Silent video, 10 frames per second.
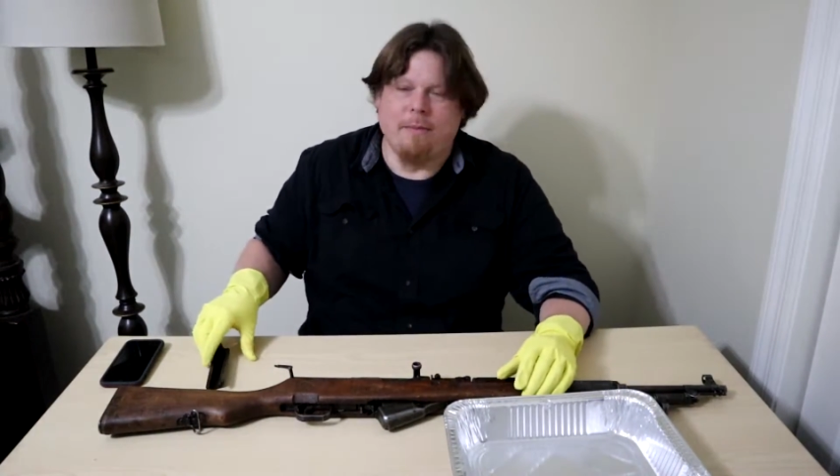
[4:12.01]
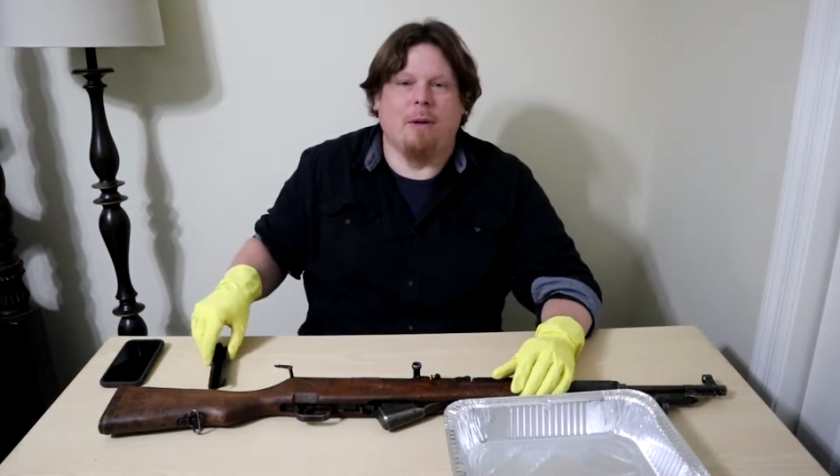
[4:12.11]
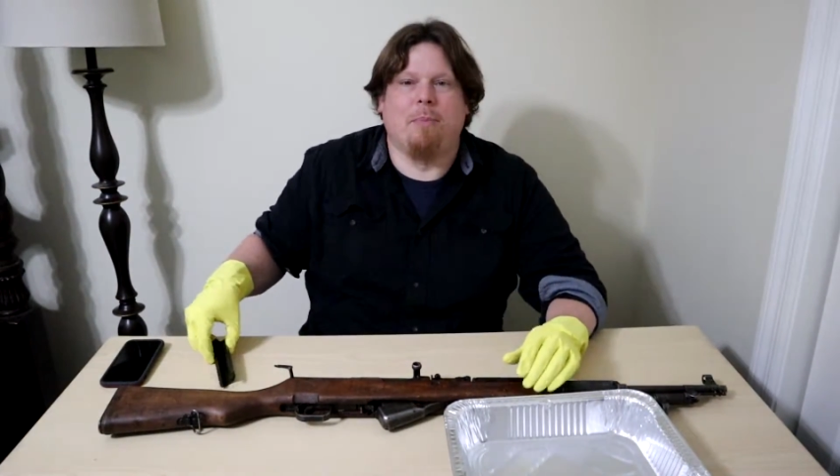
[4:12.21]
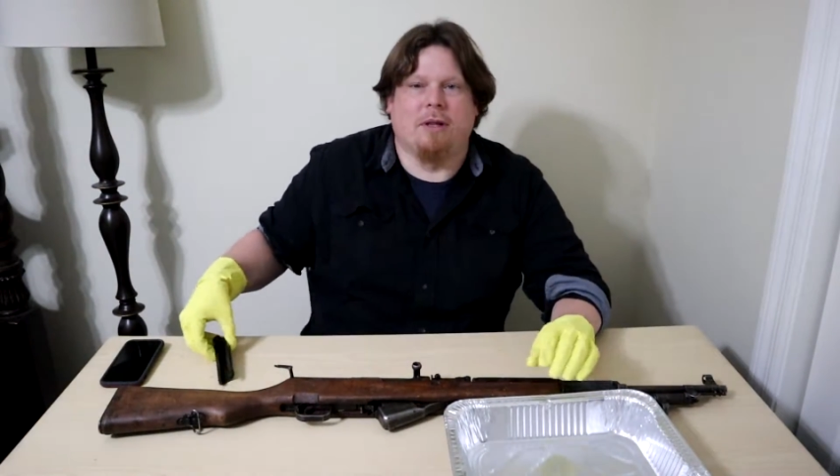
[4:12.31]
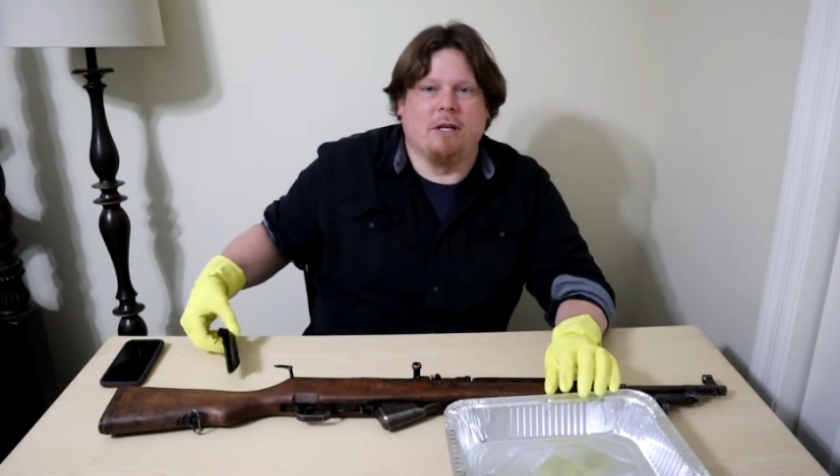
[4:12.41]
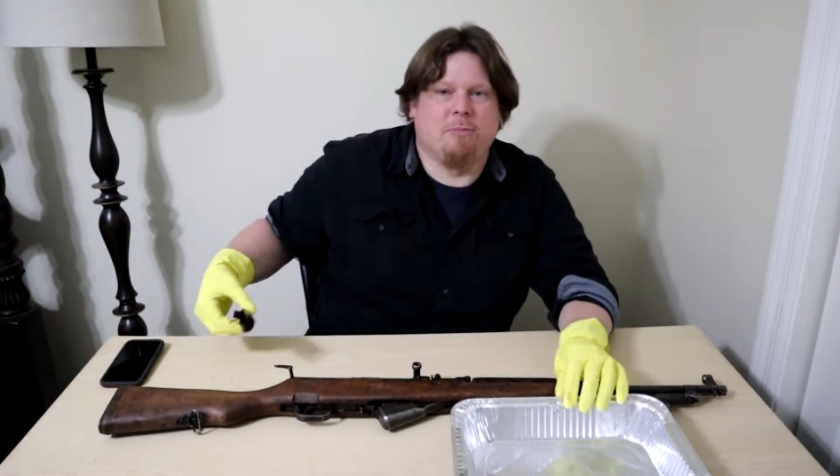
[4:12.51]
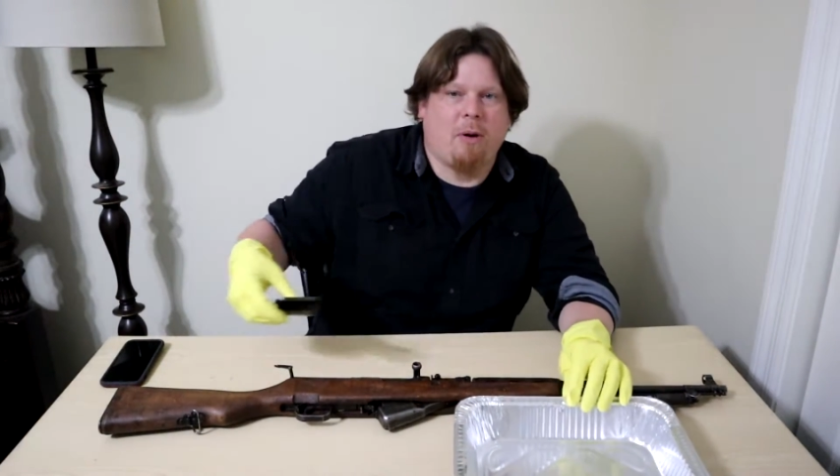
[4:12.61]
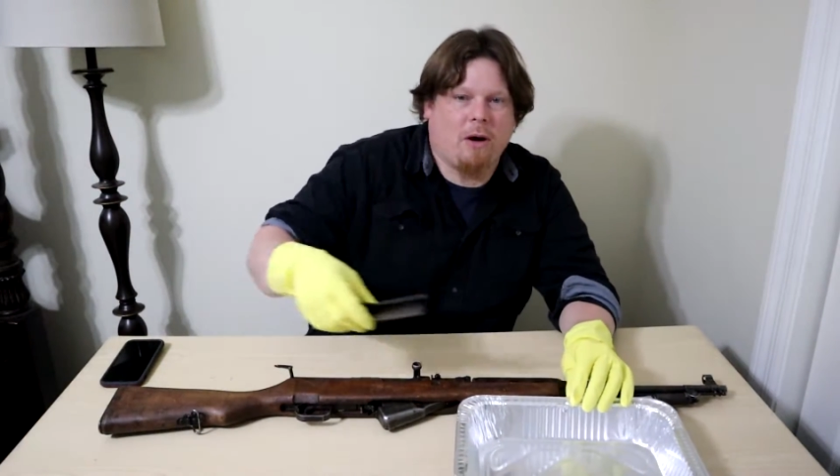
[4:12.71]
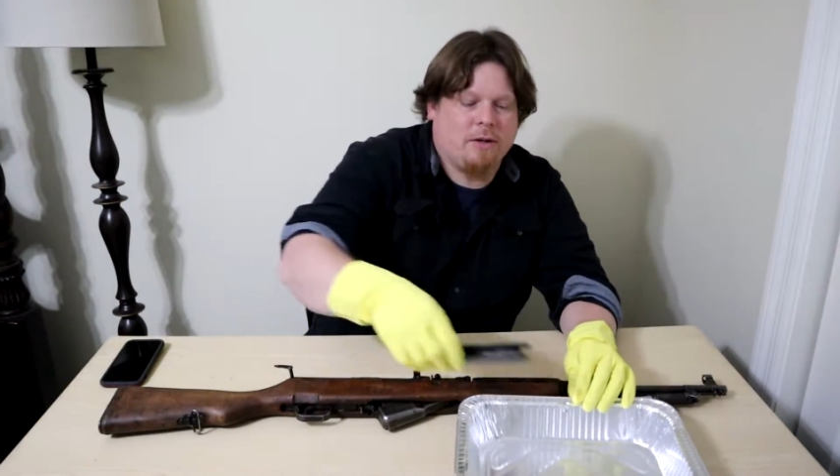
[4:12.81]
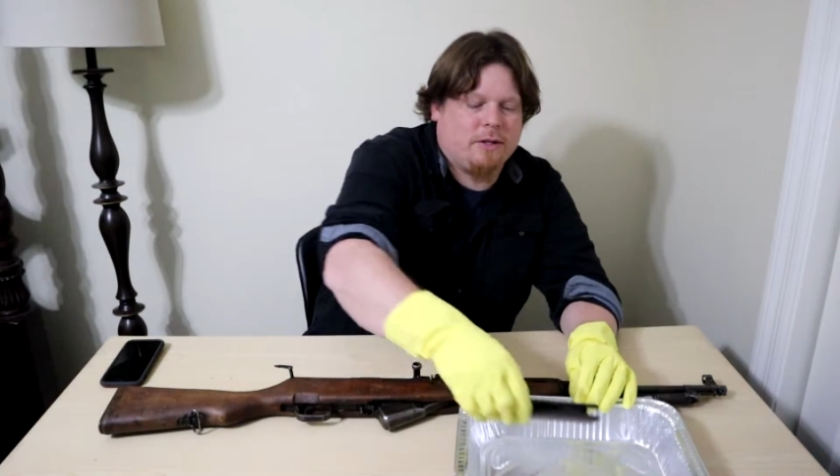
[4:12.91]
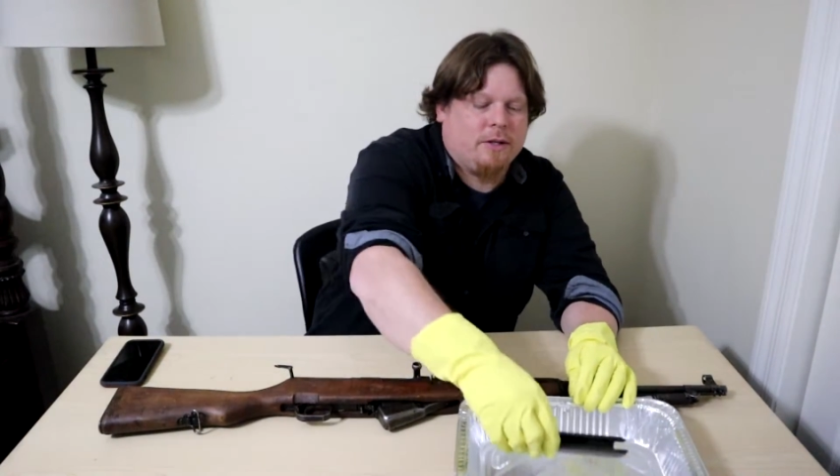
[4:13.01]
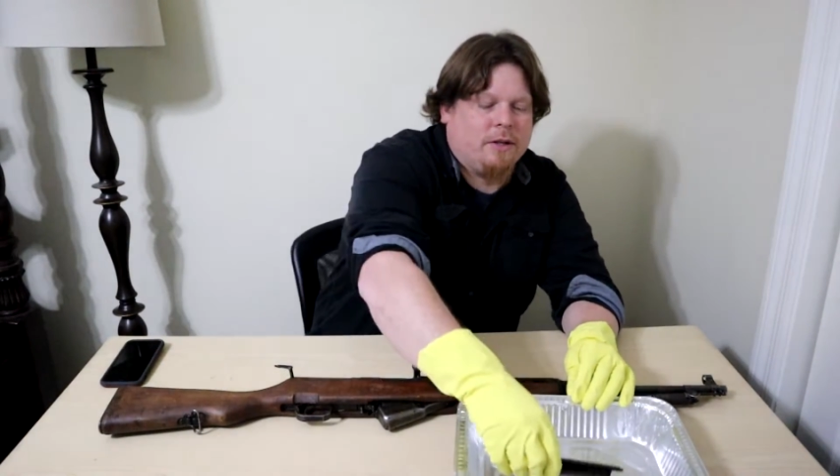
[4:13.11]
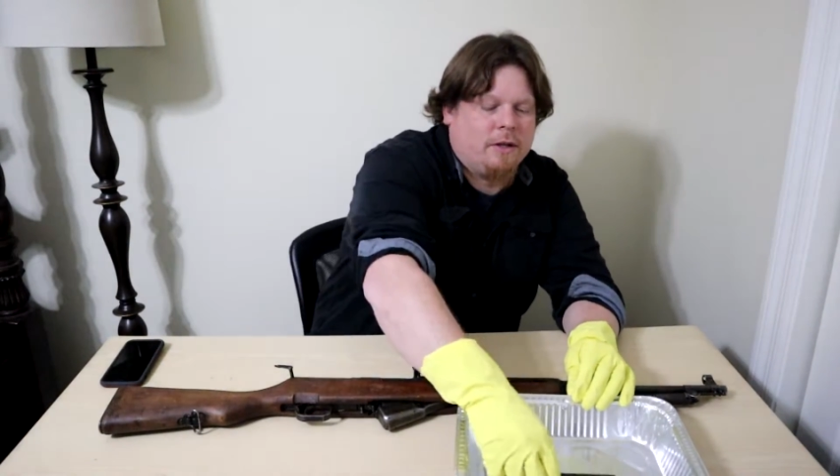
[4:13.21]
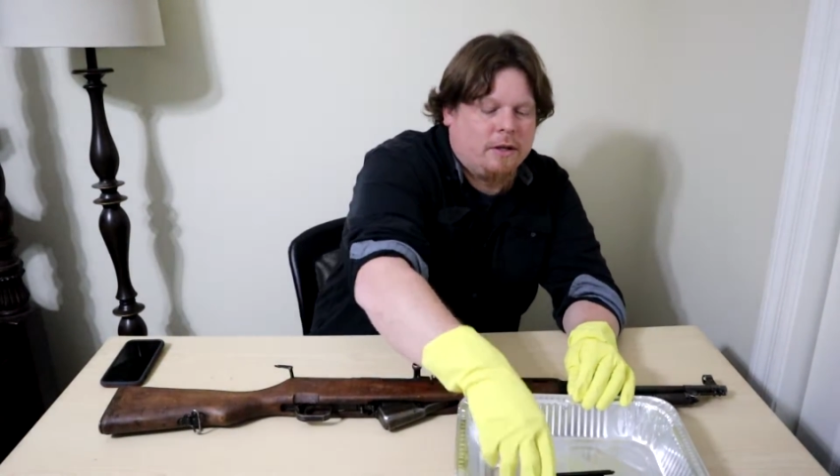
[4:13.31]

I'm going to put these parts